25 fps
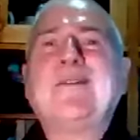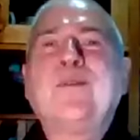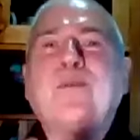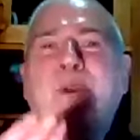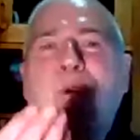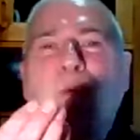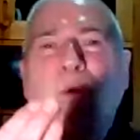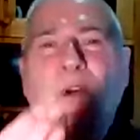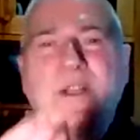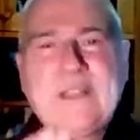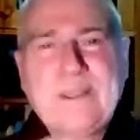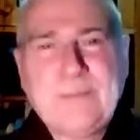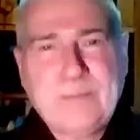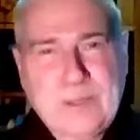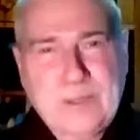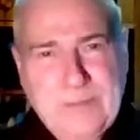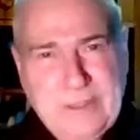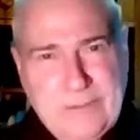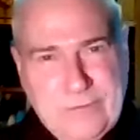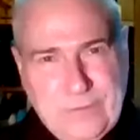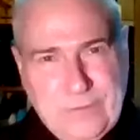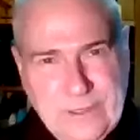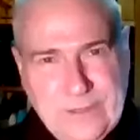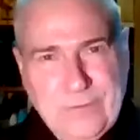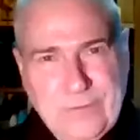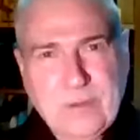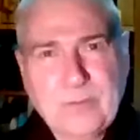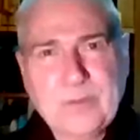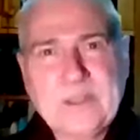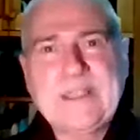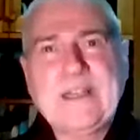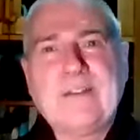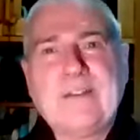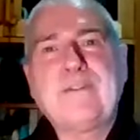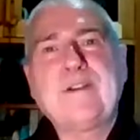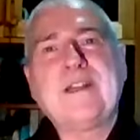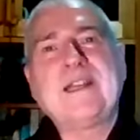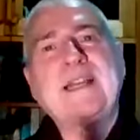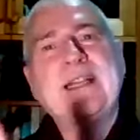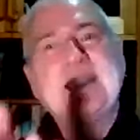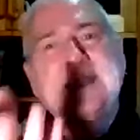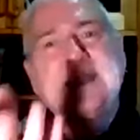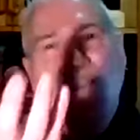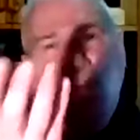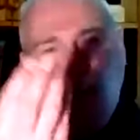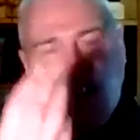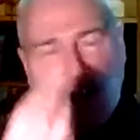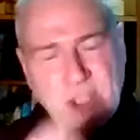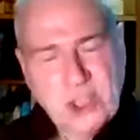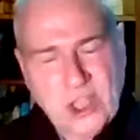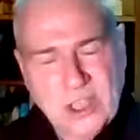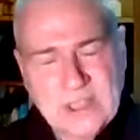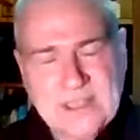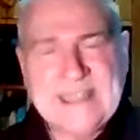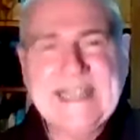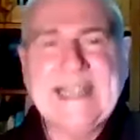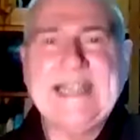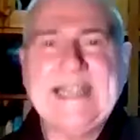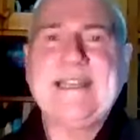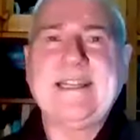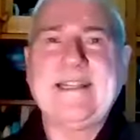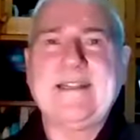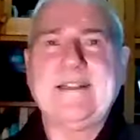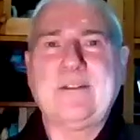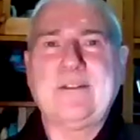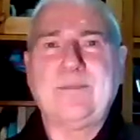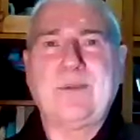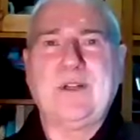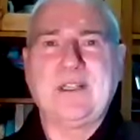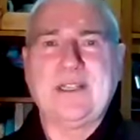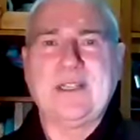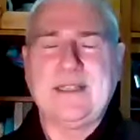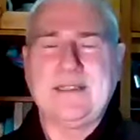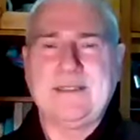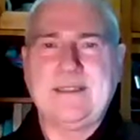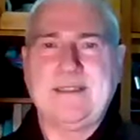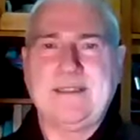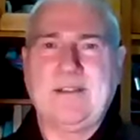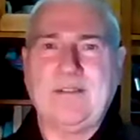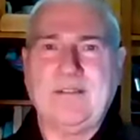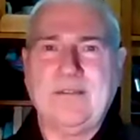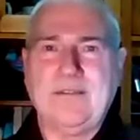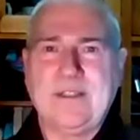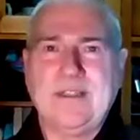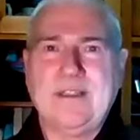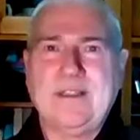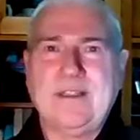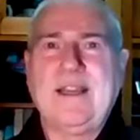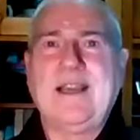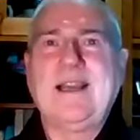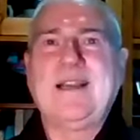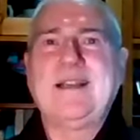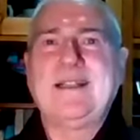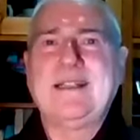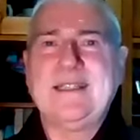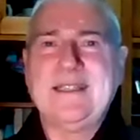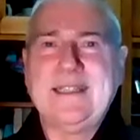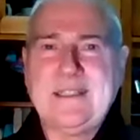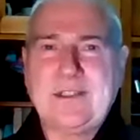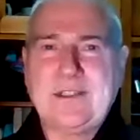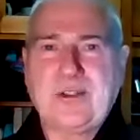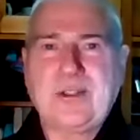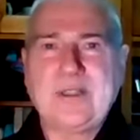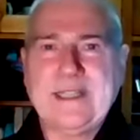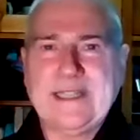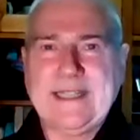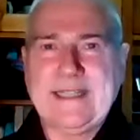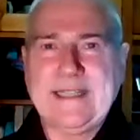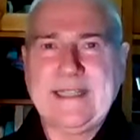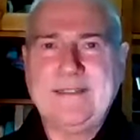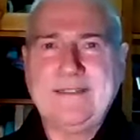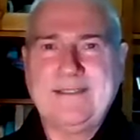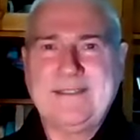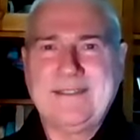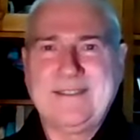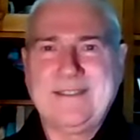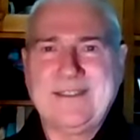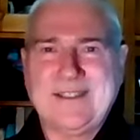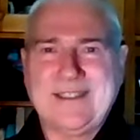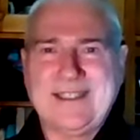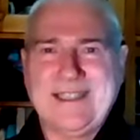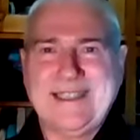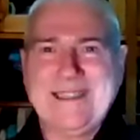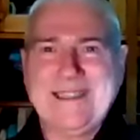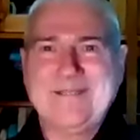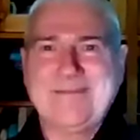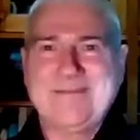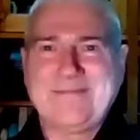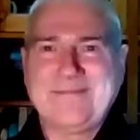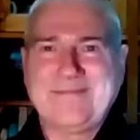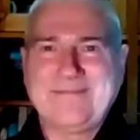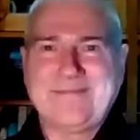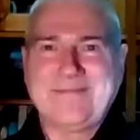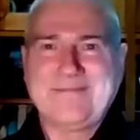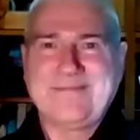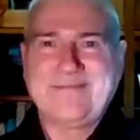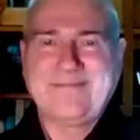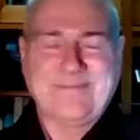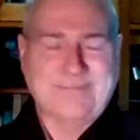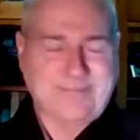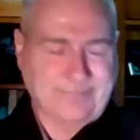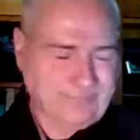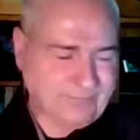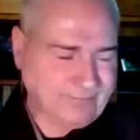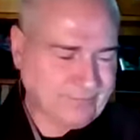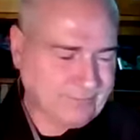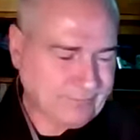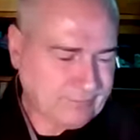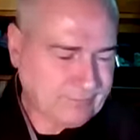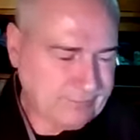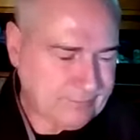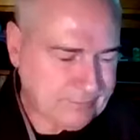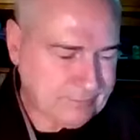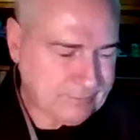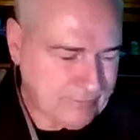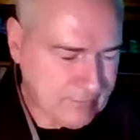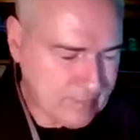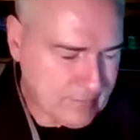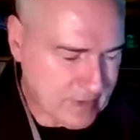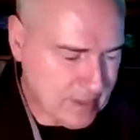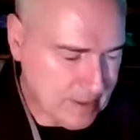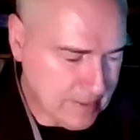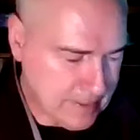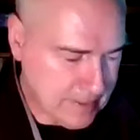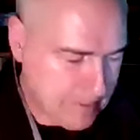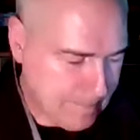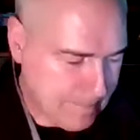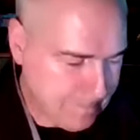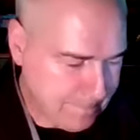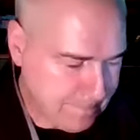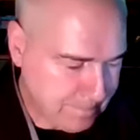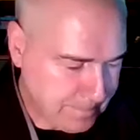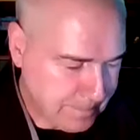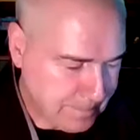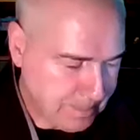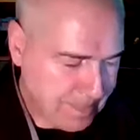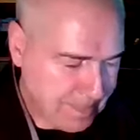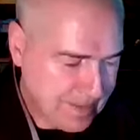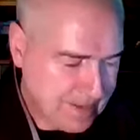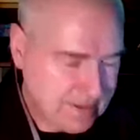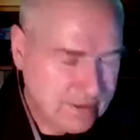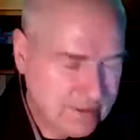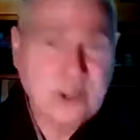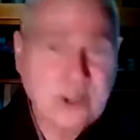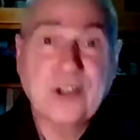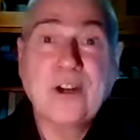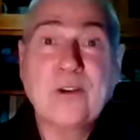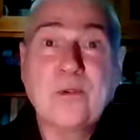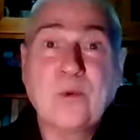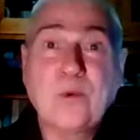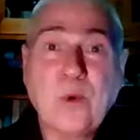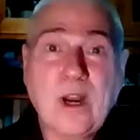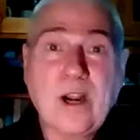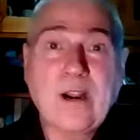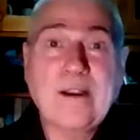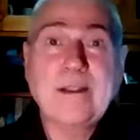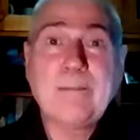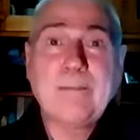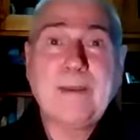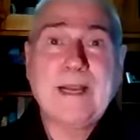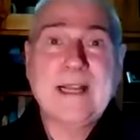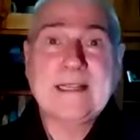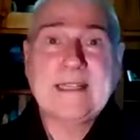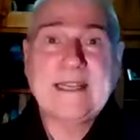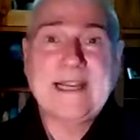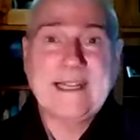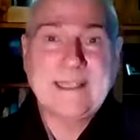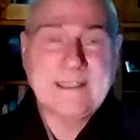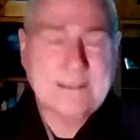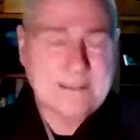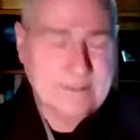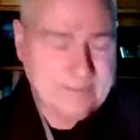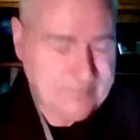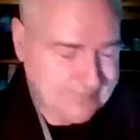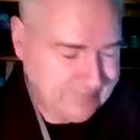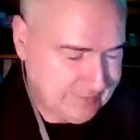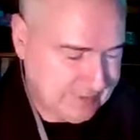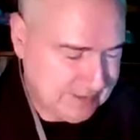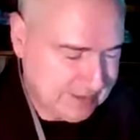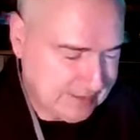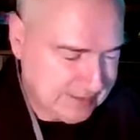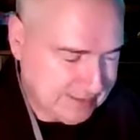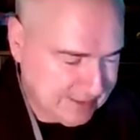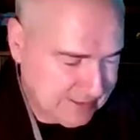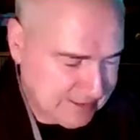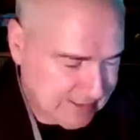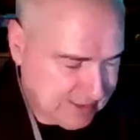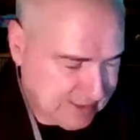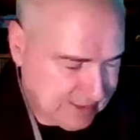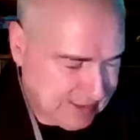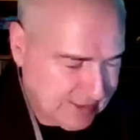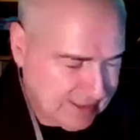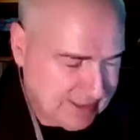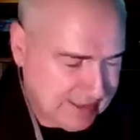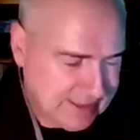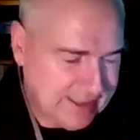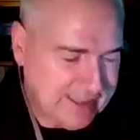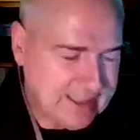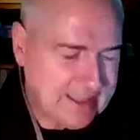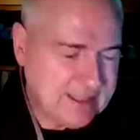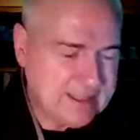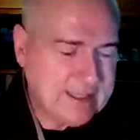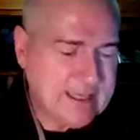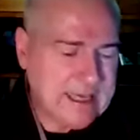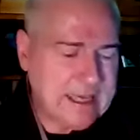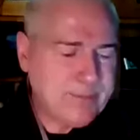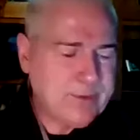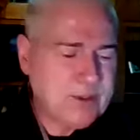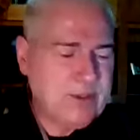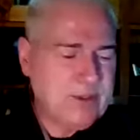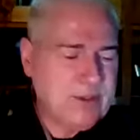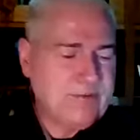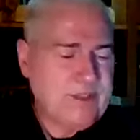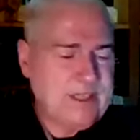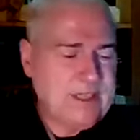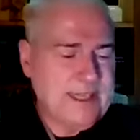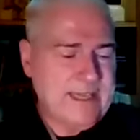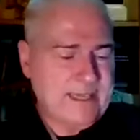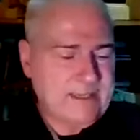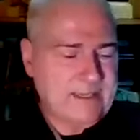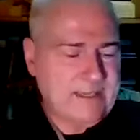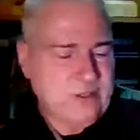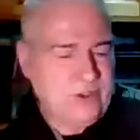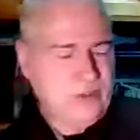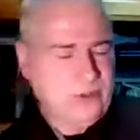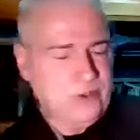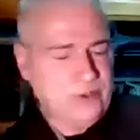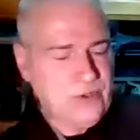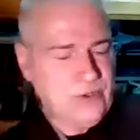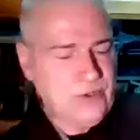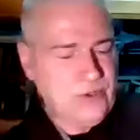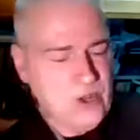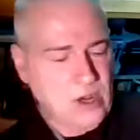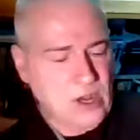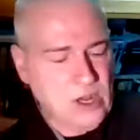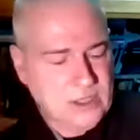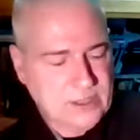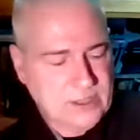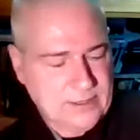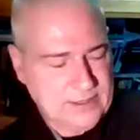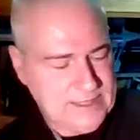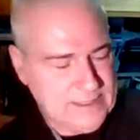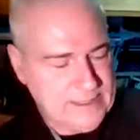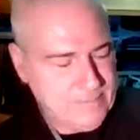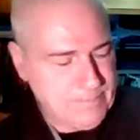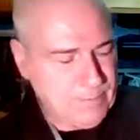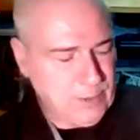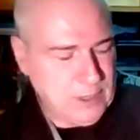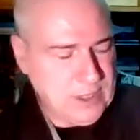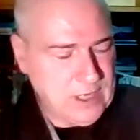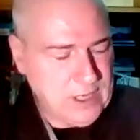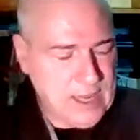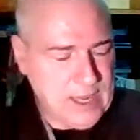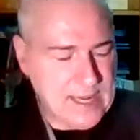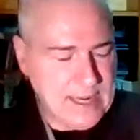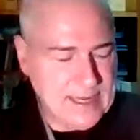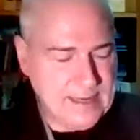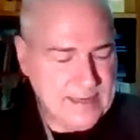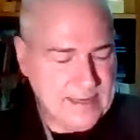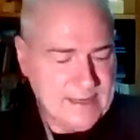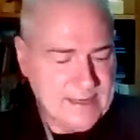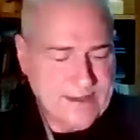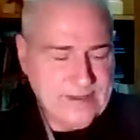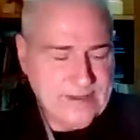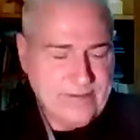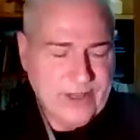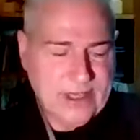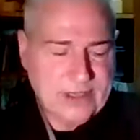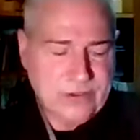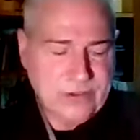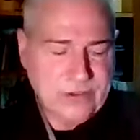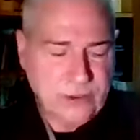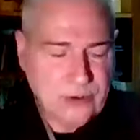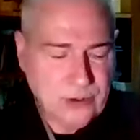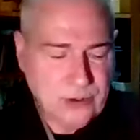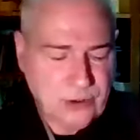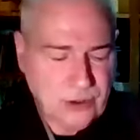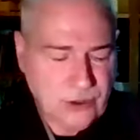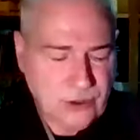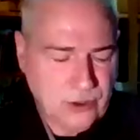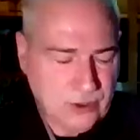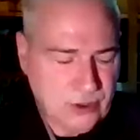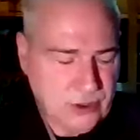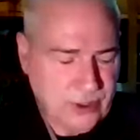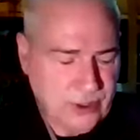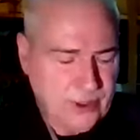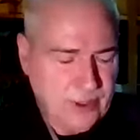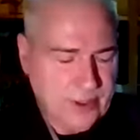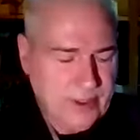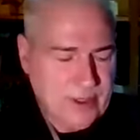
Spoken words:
we want them to be free from suffering. We're not taking it upon ourselves, literally, okay? So don't worry about that. These types of texts do not imply that you should